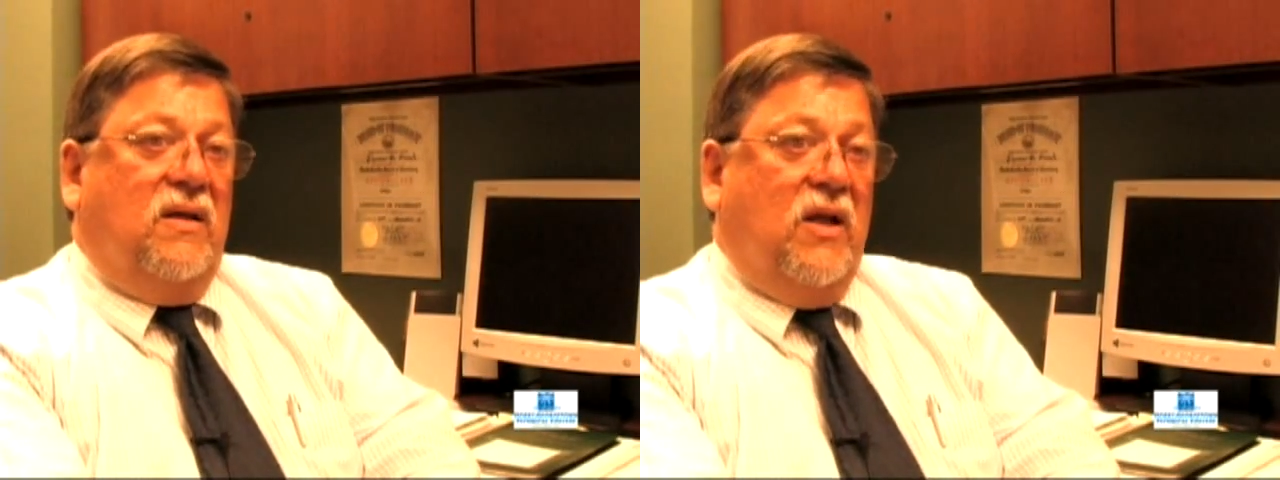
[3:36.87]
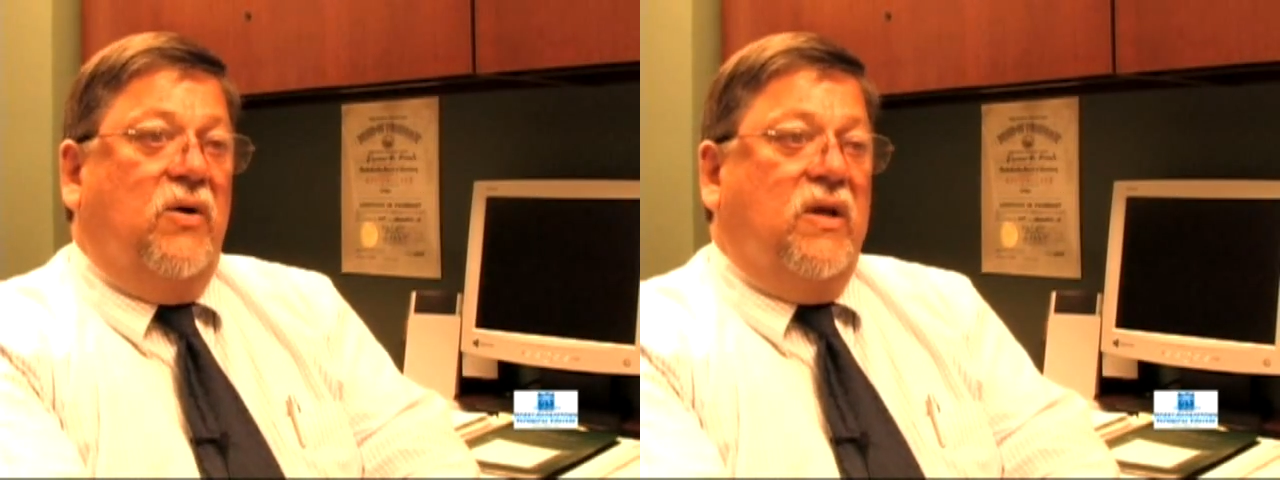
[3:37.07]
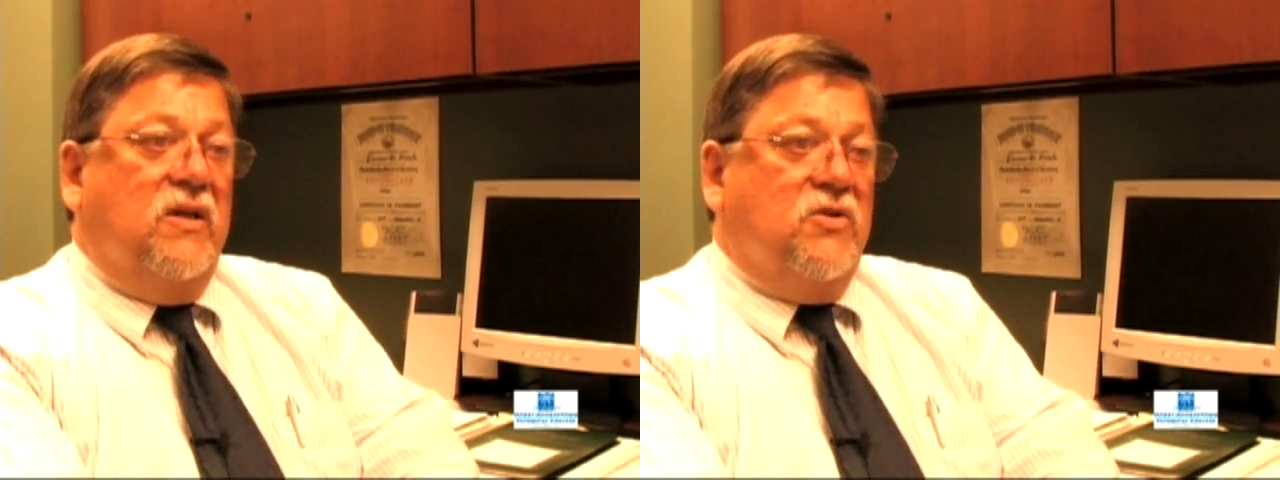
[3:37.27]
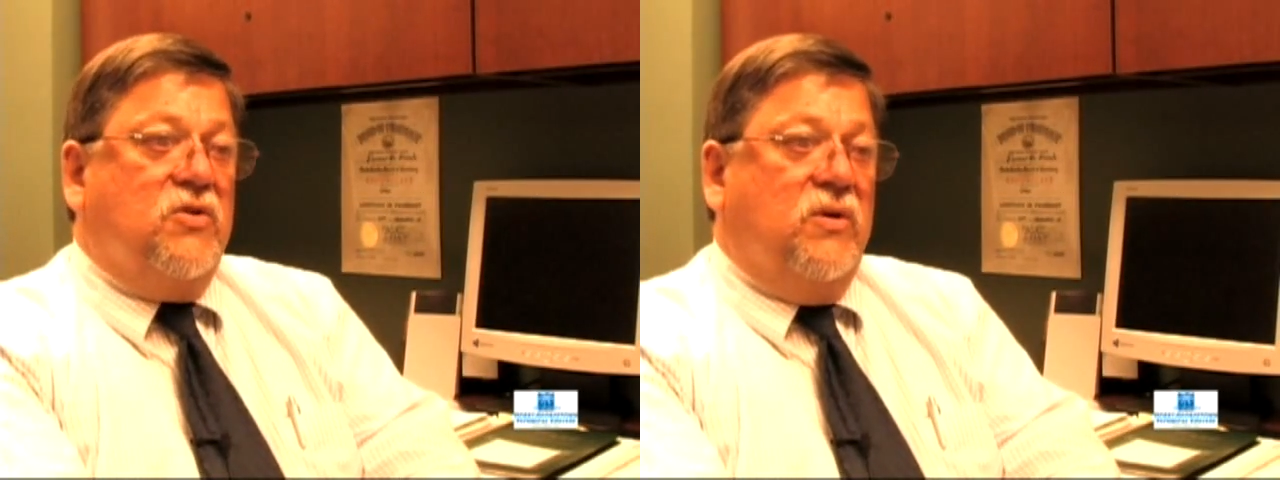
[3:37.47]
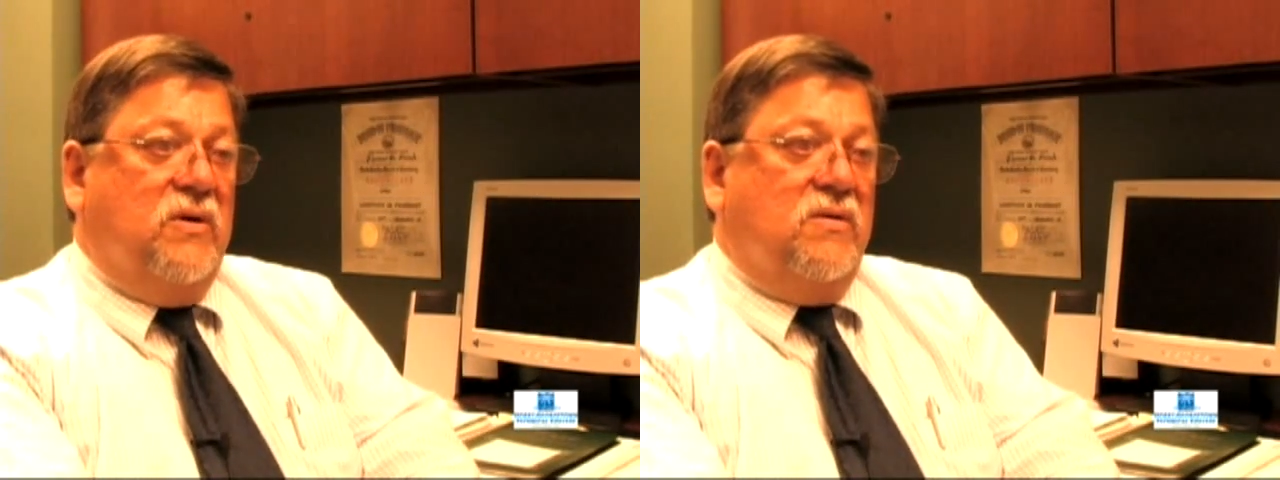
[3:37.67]
carrying
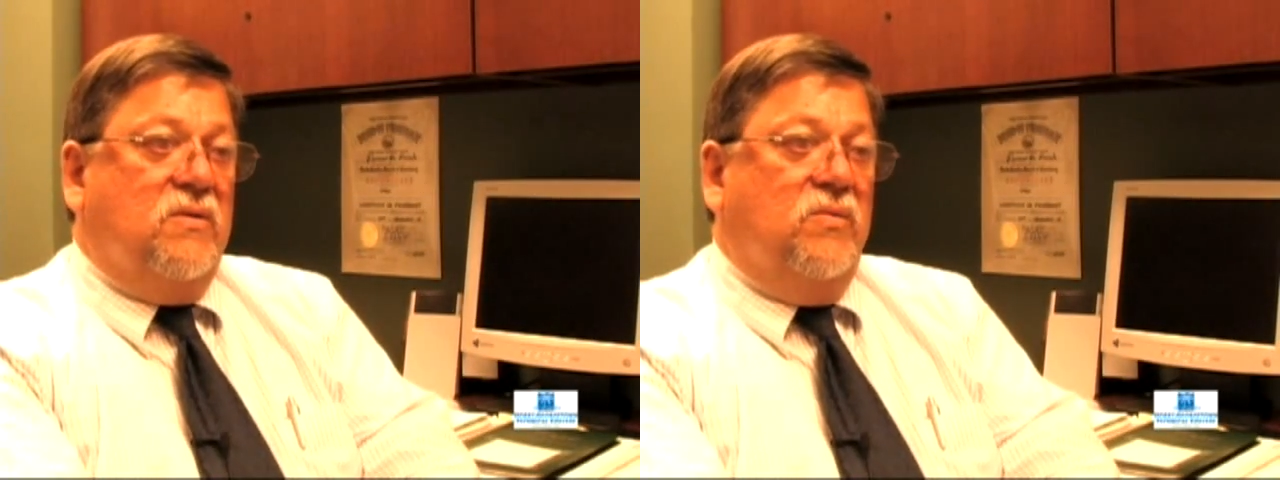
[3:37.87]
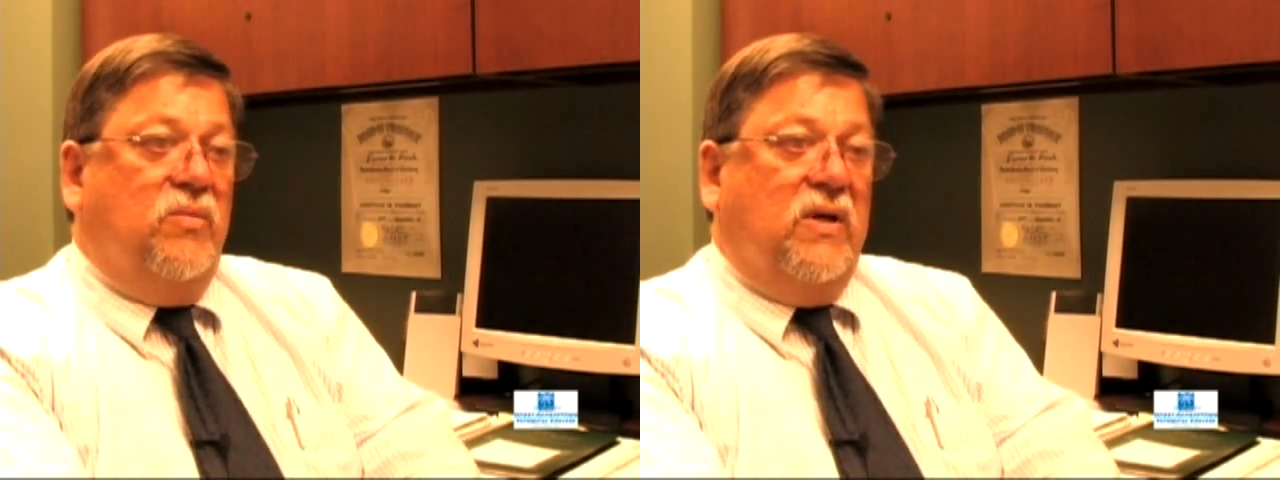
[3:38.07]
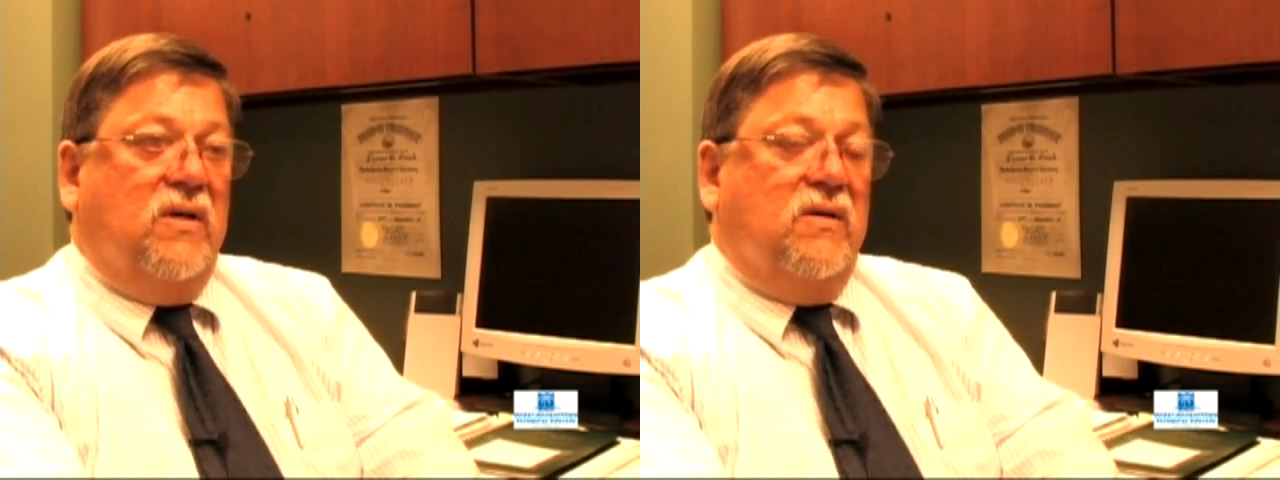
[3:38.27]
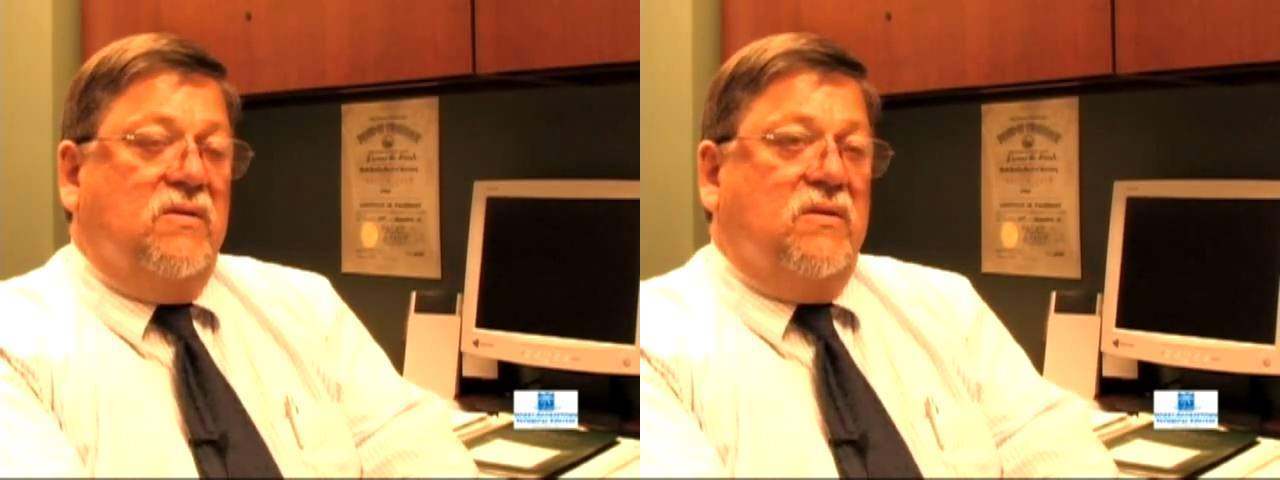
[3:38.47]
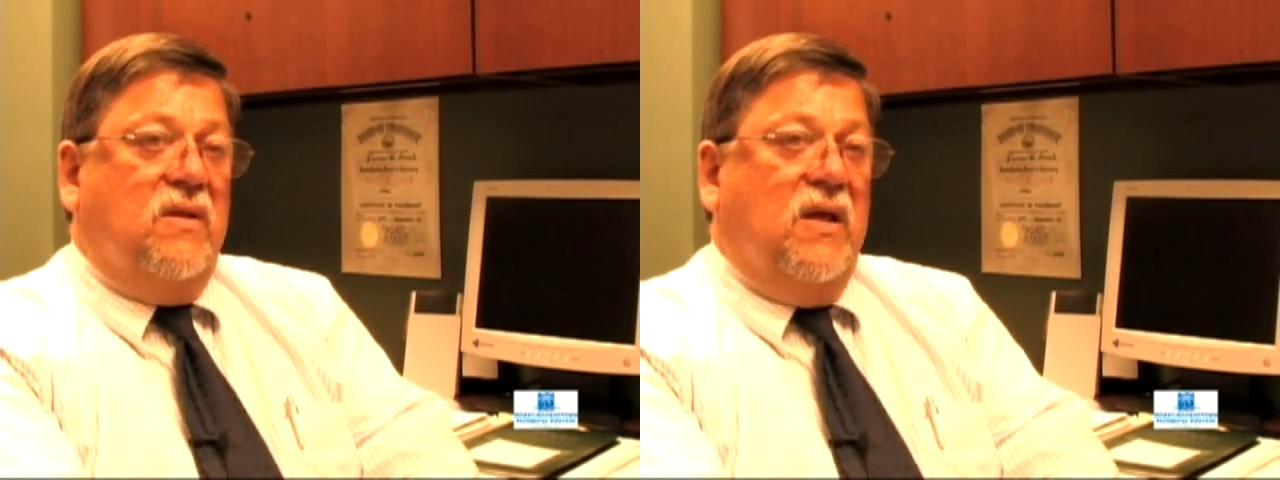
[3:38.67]
insurance
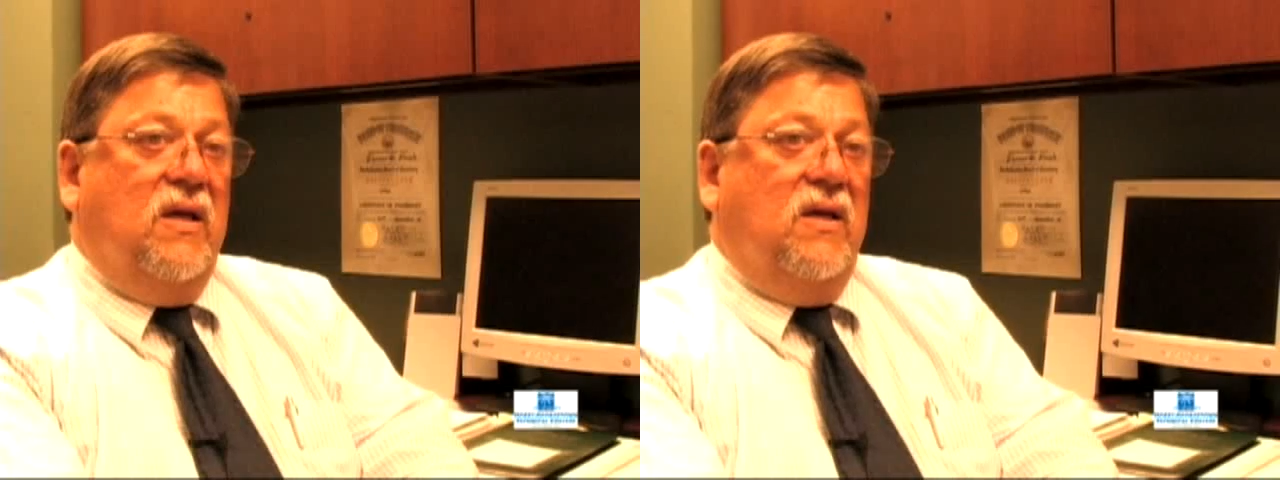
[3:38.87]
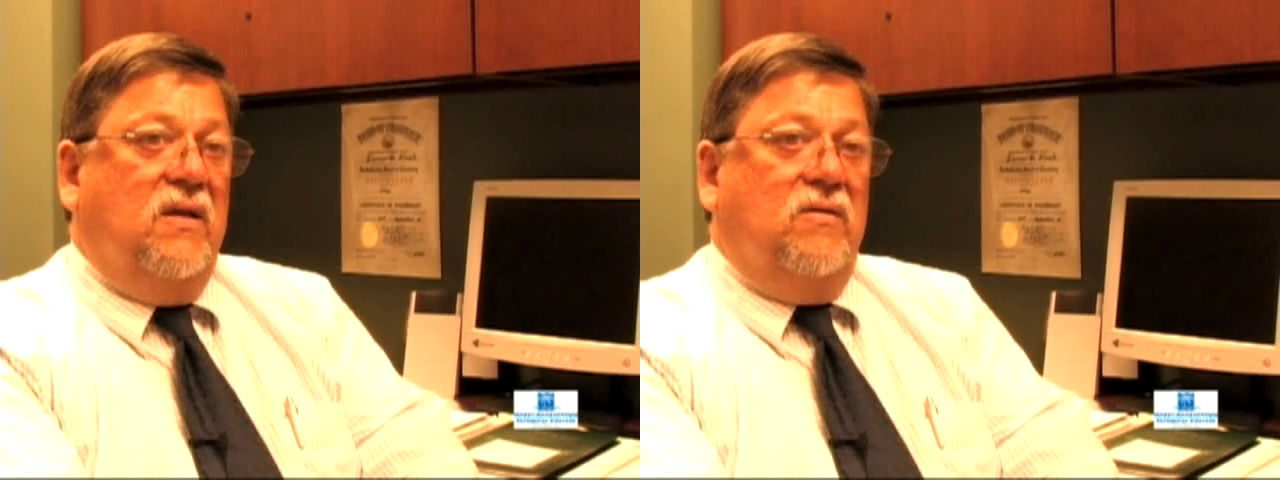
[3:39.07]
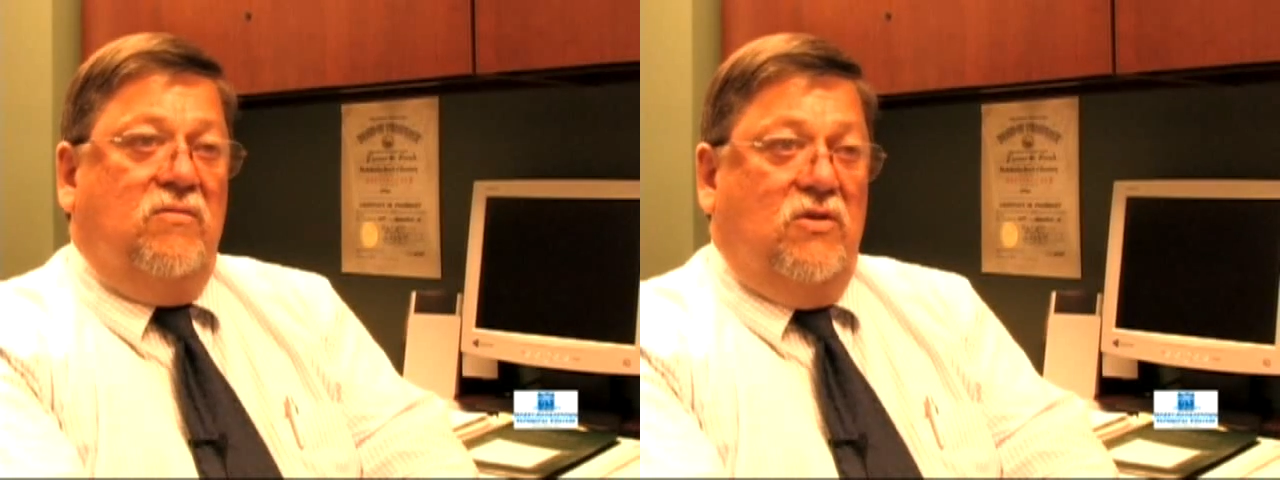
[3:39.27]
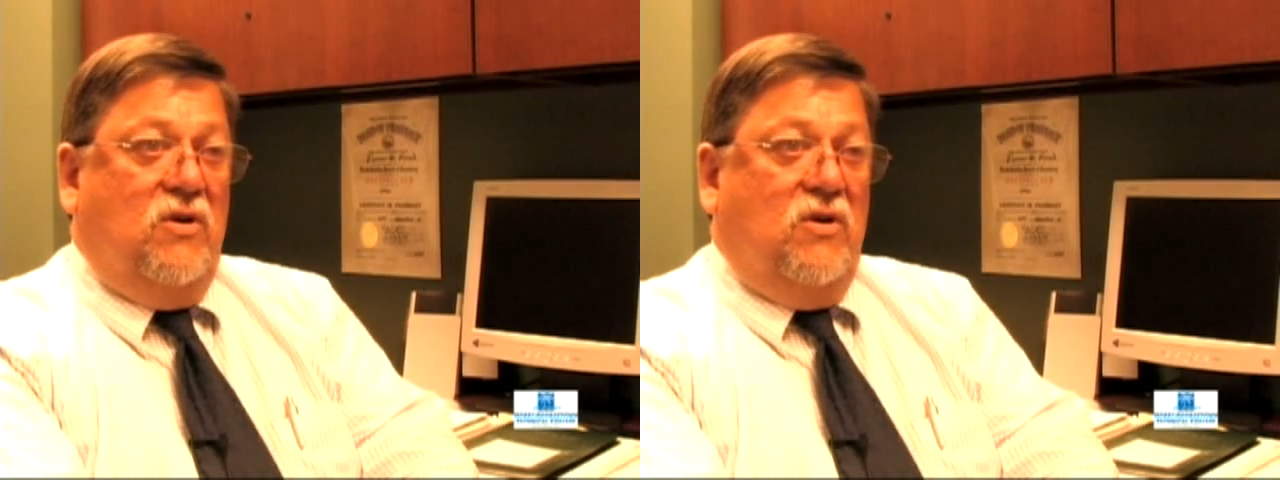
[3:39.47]
because they